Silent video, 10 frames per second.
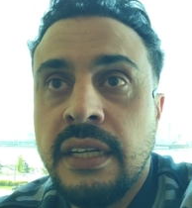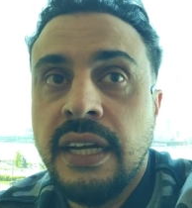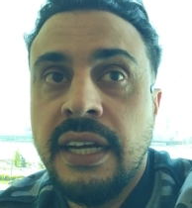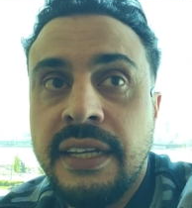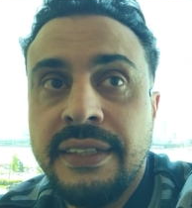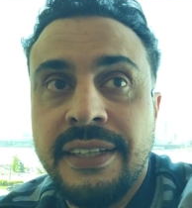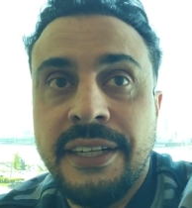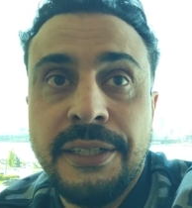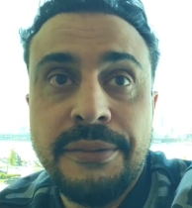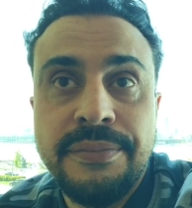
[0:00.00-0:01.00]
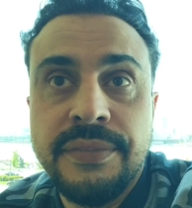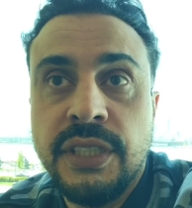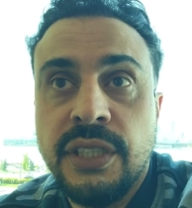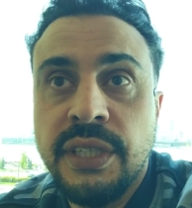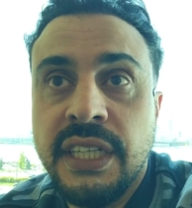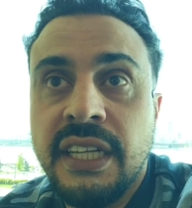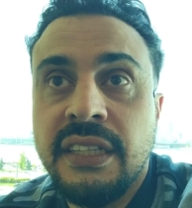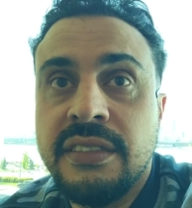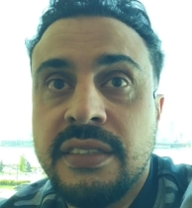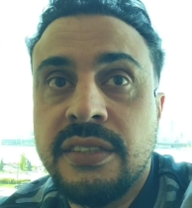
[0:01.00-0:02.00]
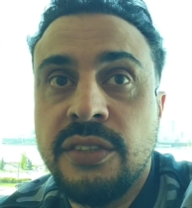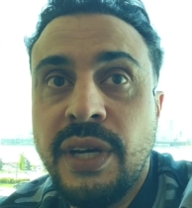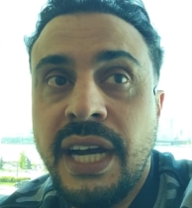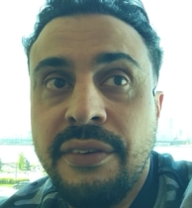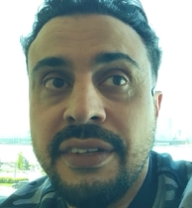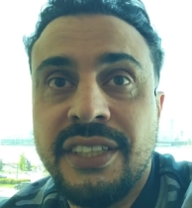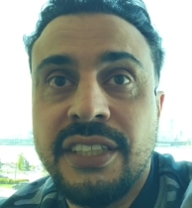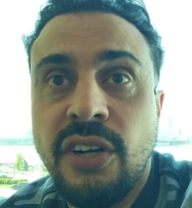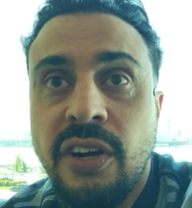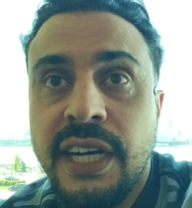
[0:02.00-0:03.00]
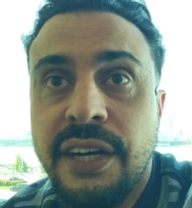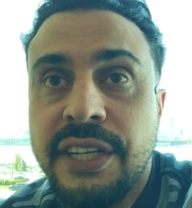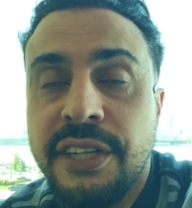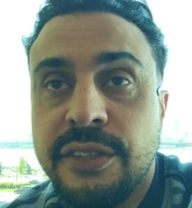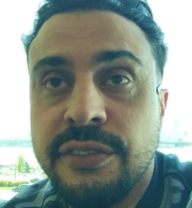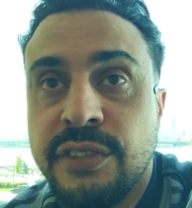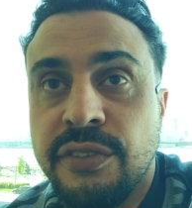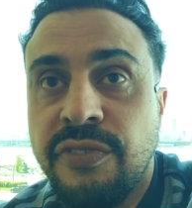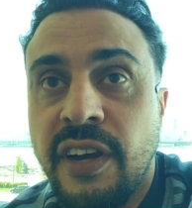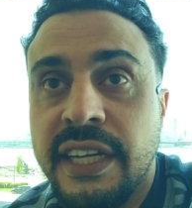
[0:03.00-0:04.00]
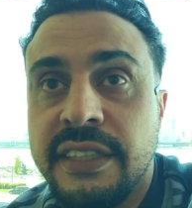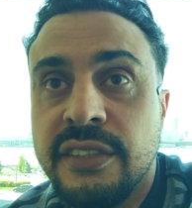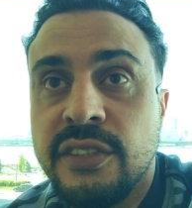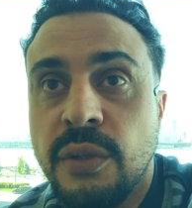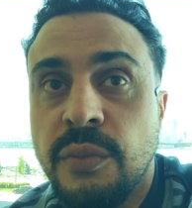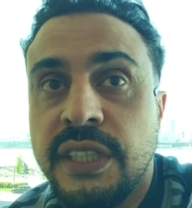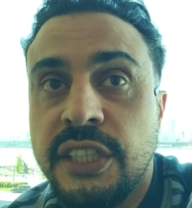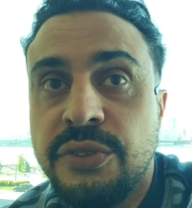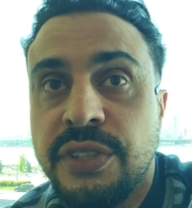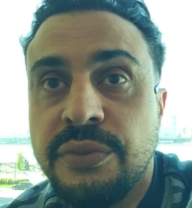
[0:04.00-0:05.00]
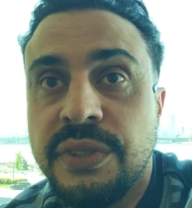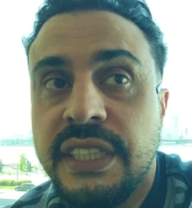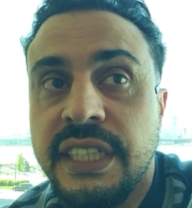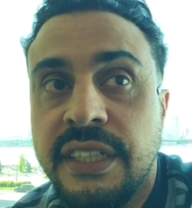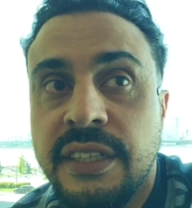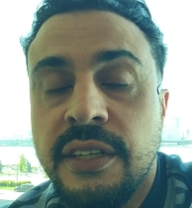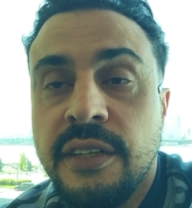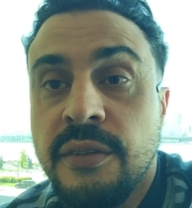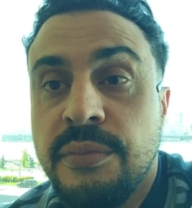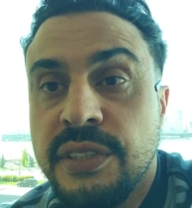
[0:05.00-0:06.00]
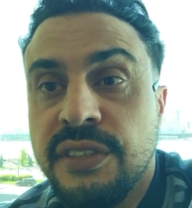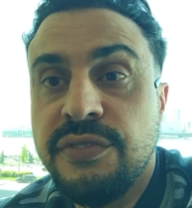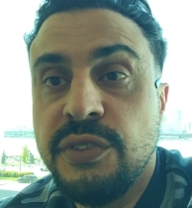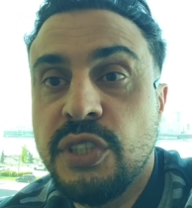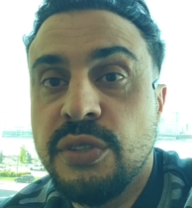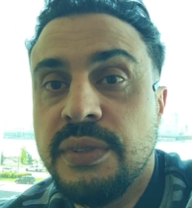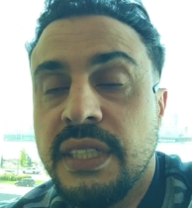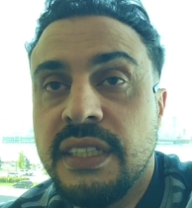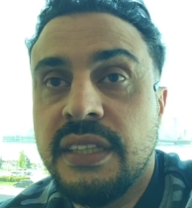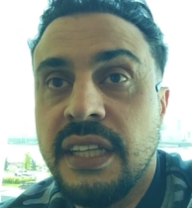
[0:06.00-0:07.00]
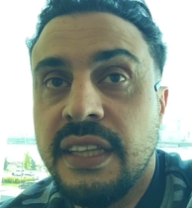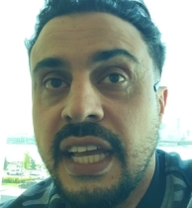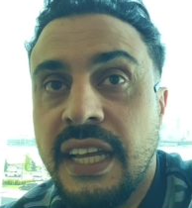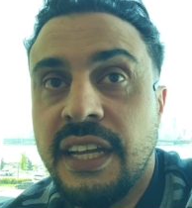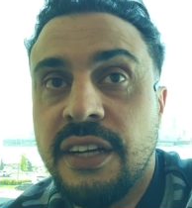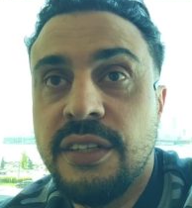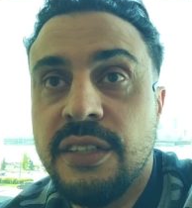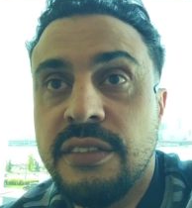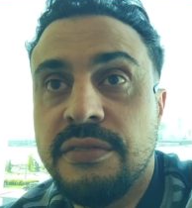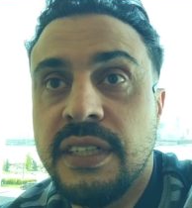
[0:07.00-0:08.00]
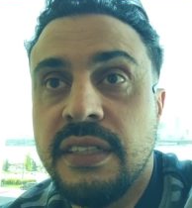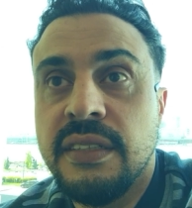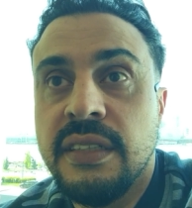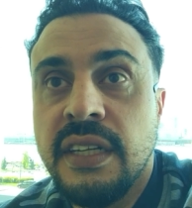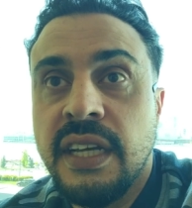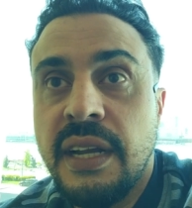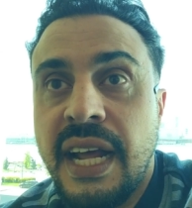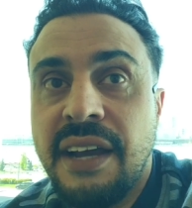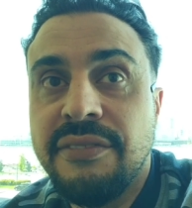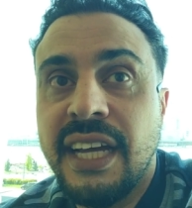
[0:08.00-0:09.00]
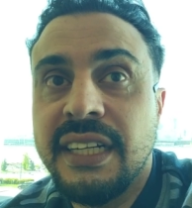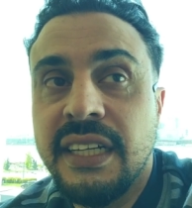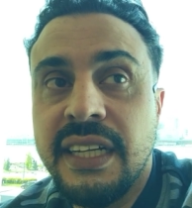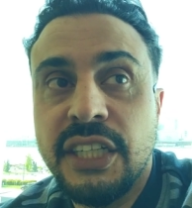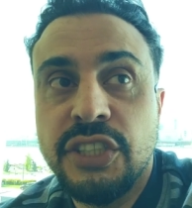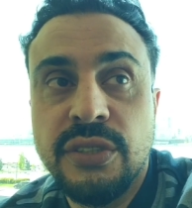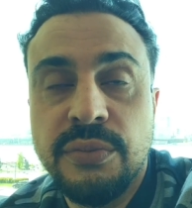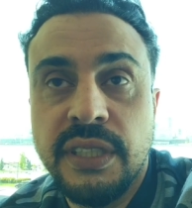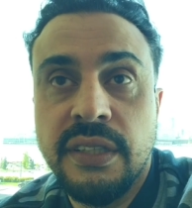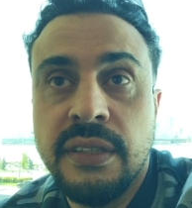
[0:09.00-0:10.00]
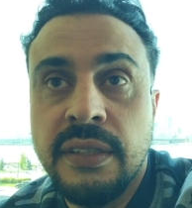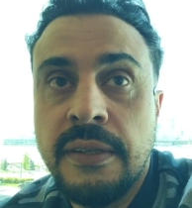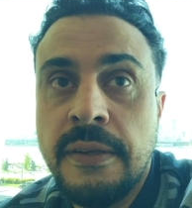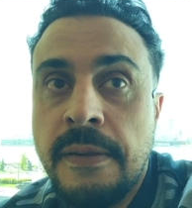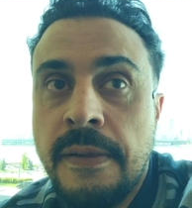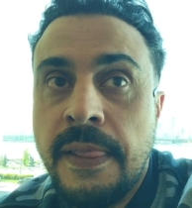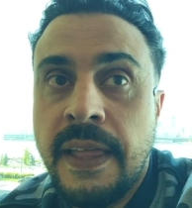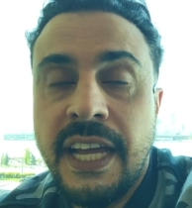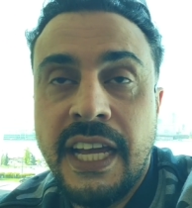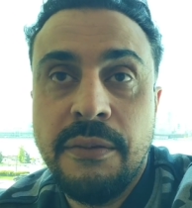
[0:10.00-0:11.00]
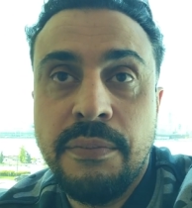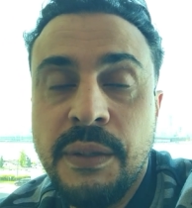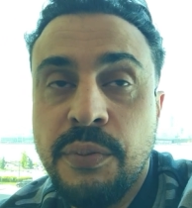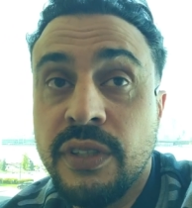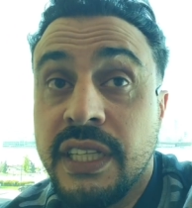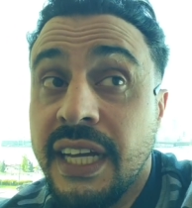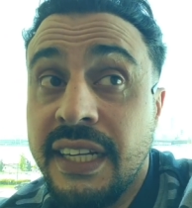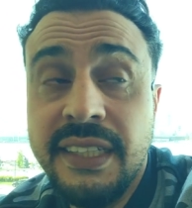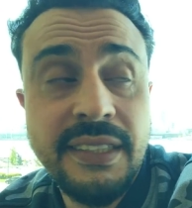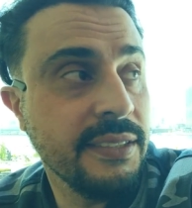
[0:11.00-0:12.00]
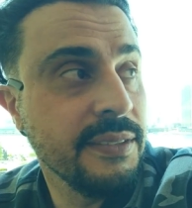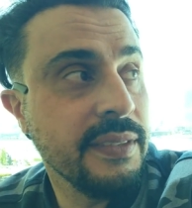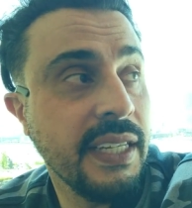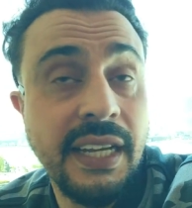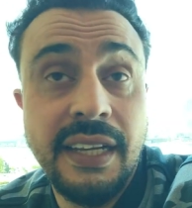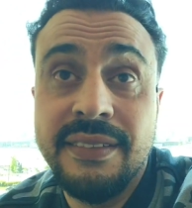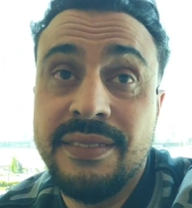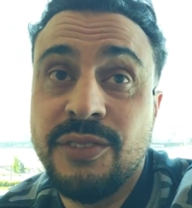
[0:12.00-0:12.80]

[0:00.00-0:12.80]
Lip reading: And you know, it's hard out here to find someone that you can really build a future with and take care of and have that connection with. And people get it, and